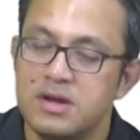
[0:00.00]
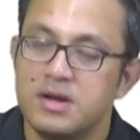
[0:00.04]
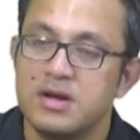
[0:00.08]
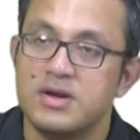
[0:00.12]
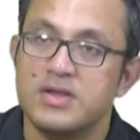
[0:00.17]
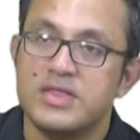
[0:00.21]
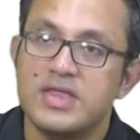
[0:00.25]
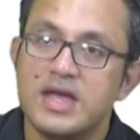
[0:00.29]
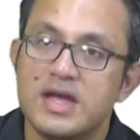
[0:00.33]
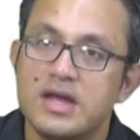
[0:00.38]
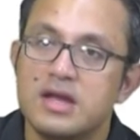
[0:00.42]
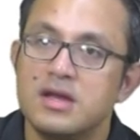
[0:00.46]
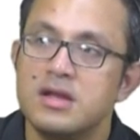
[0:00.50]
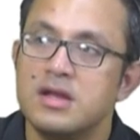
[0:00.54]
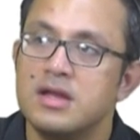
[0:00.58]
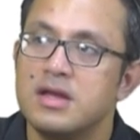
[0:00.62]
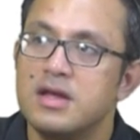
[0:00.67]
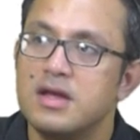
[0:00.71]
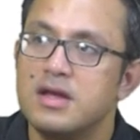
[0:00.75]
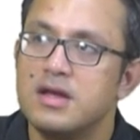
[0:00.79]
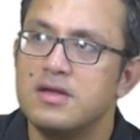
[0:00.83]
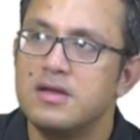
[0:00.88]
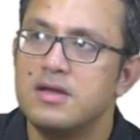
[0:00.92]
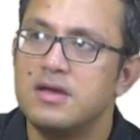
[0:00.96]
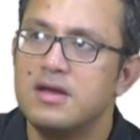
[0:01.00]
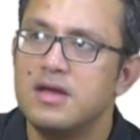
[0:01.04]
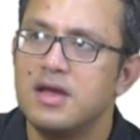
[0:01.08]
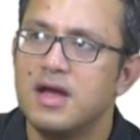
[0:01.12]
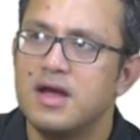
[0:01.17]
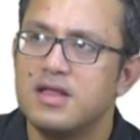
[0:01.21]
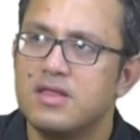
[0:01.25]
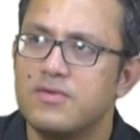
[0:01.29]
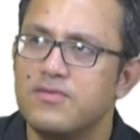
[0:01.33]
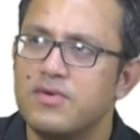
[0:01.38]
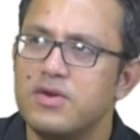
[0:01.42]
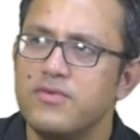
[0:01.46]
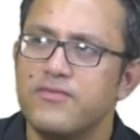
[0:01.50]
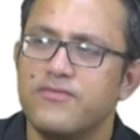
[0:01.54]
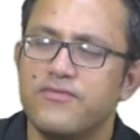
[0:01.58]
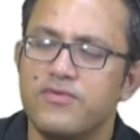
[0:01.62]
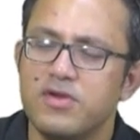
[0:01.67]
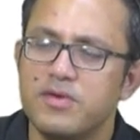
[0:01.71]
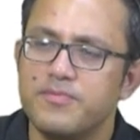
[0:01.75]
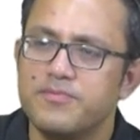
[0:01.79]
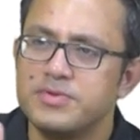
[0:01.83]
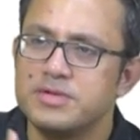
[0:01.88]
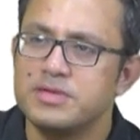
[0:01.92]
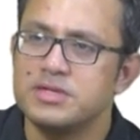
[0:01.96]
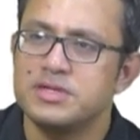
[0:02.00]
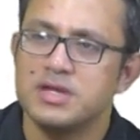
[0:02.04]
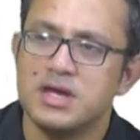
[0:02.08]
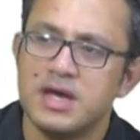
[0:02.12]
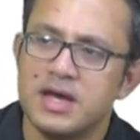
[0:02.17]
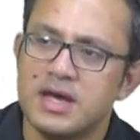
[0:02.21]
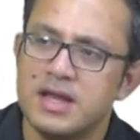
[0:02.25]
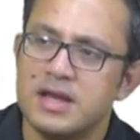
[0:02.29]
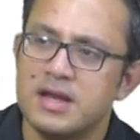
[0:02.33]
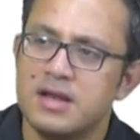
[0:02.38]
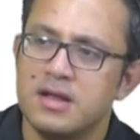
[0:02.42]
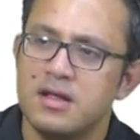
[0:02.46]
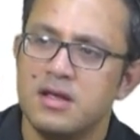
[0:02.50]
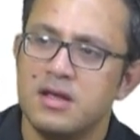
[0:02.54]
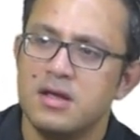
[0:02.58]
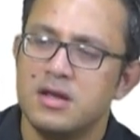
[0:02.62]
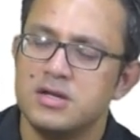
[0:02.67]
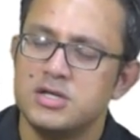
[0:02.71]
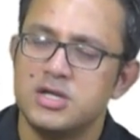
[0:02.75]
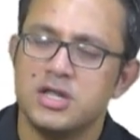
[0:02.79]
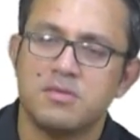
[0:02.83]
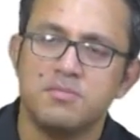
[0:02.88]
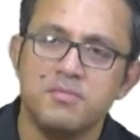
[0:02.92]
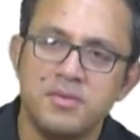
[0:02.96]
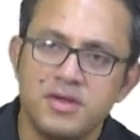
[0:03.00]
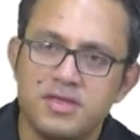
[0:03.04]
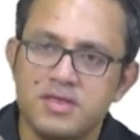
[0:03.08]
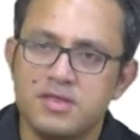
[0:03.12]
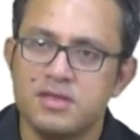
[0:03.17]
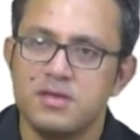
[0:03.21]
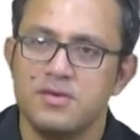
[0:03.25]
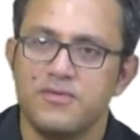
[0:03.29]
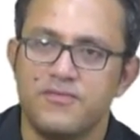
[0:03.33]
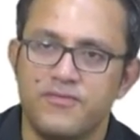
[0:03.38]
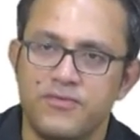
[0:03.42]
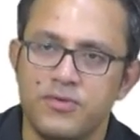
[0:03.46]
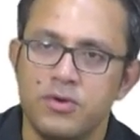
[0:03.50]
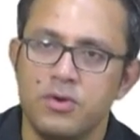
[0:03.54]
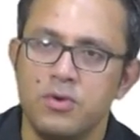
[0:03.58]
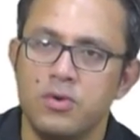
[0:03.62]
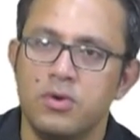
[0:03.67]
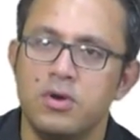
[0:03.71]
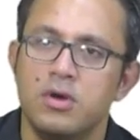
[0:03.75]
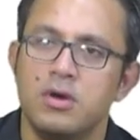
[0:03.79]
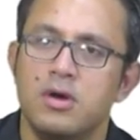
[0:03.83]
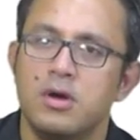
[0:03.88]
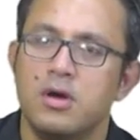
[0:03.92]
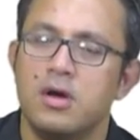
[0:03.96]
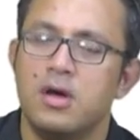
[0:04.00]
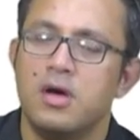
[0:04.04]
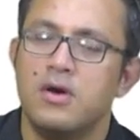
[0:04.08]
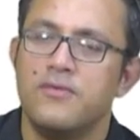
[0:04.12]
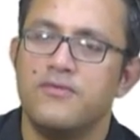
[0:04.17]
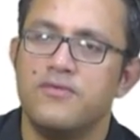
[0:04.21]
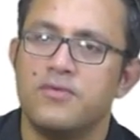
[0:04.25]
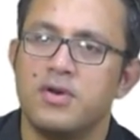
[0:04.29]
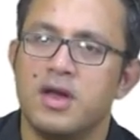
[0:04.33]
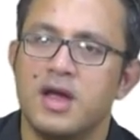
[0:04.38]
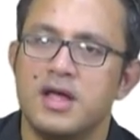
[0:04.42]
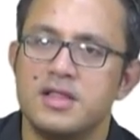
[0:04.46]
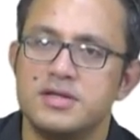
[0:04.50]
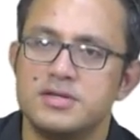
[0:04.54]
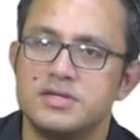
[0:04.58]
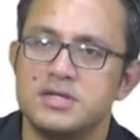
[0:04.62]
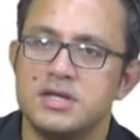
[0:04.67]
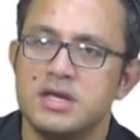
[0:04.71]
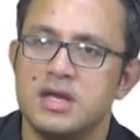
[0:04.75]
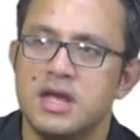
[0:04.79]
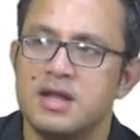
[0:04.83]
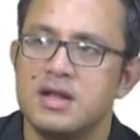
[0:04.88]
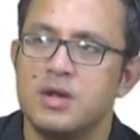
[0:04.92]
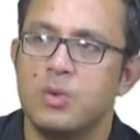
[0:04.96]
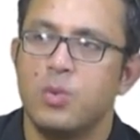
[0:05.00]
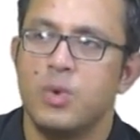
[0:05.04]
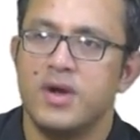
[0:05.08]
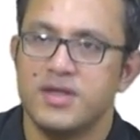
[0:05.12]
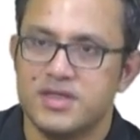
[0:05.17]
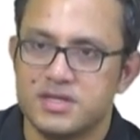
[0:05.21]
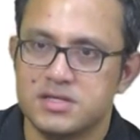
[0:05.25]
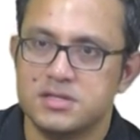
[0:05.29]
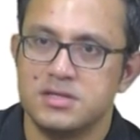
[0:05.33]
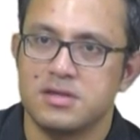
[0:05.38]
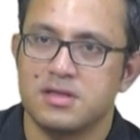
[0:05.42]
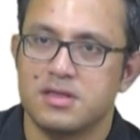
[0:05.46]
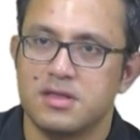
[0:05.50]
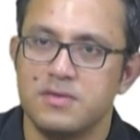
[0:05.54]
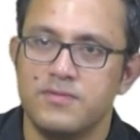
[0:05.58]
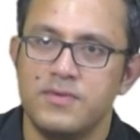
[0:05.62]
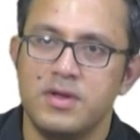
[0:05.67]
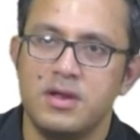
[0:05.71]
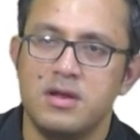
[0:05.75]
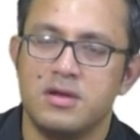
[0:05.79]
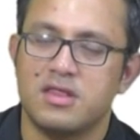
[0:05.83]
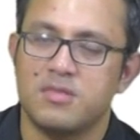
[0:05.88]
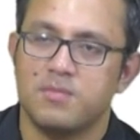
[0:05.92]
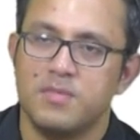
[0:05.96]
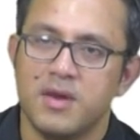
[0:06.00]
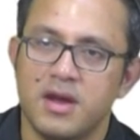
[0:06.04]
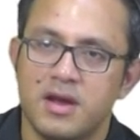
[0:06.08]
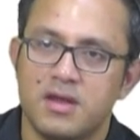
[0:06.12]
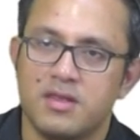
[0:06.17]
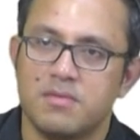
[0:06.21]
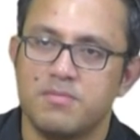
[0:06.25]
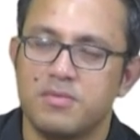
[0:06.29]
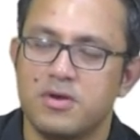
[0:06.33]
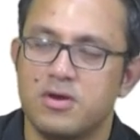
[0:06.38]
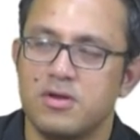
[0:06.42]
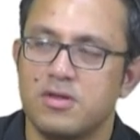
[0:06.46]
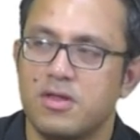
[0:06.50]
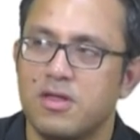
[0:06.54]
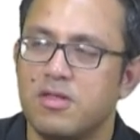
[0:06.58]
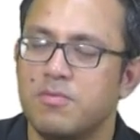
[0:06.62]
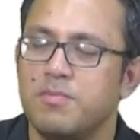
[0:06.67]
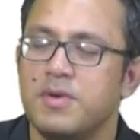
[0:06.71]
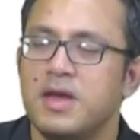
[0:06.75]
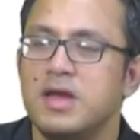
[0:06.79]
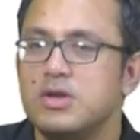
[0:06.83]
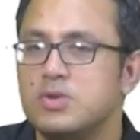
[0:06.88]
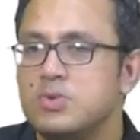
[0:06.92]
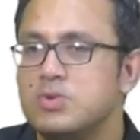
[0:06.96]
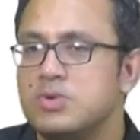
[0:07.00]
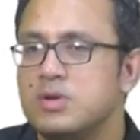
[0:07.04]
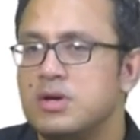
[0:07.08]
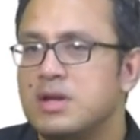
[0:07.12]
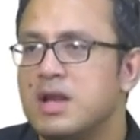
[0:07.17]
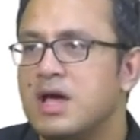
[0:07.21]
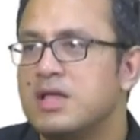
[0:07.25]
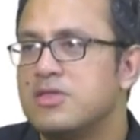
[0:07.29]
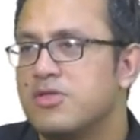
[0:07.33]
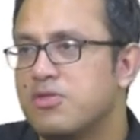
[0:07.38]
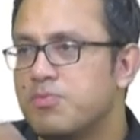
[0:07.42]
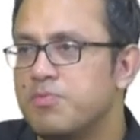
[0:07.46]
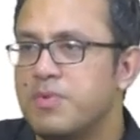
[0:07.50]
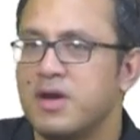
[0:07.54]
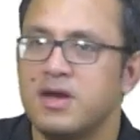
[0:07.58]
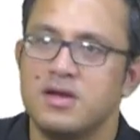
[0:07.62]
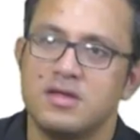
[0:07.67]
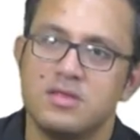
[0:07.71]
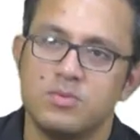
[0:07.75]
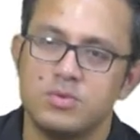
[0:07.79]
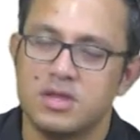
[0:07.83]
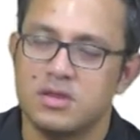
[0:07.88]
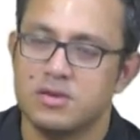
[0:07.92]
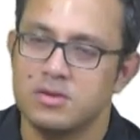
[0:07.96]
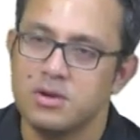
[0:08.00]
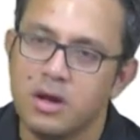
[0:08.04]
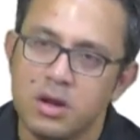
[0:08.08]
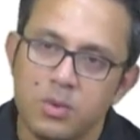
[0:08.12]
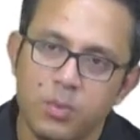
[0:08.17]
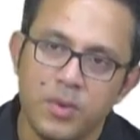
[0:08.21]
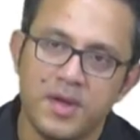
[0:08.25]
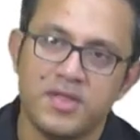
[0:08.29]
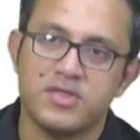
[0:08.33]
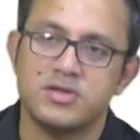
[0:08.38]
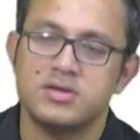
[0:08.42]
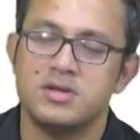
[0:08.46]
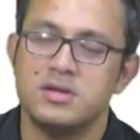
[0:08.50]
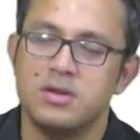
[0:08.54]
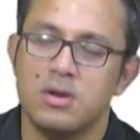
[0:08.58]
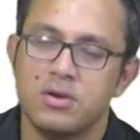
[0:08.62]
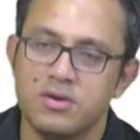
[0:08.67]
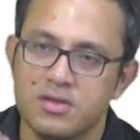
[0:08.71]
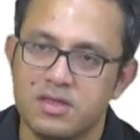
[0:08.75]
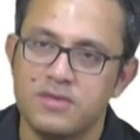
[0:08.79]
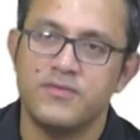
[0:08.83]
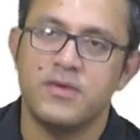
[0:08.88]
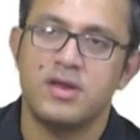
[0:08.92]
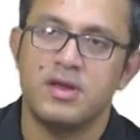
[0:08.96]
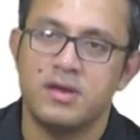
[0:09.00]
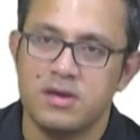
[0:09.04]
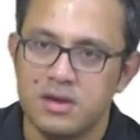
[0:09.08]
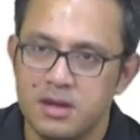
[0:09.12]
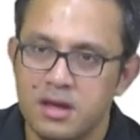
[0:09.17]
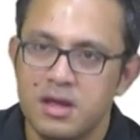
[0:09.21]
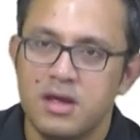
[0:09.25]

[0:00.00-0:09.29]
And secondly, he, he has a very flippant and dismissive view of reality in a Western civilian space because he's been to another space which is non-Western, non-civilian